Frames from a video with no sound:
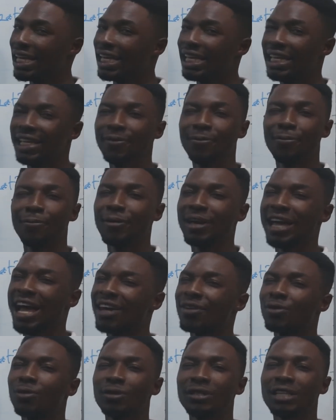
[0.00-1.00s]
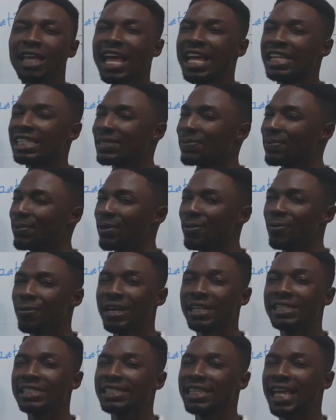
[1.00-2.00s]
if we had not
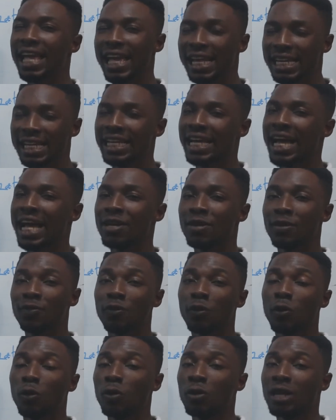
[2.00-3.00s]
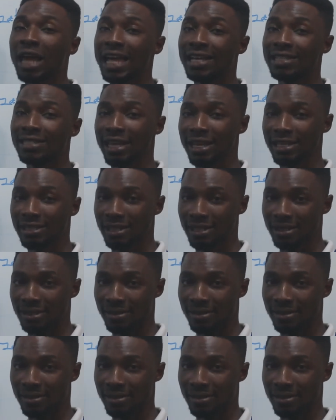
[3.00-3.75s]
experienced any kind of colonization.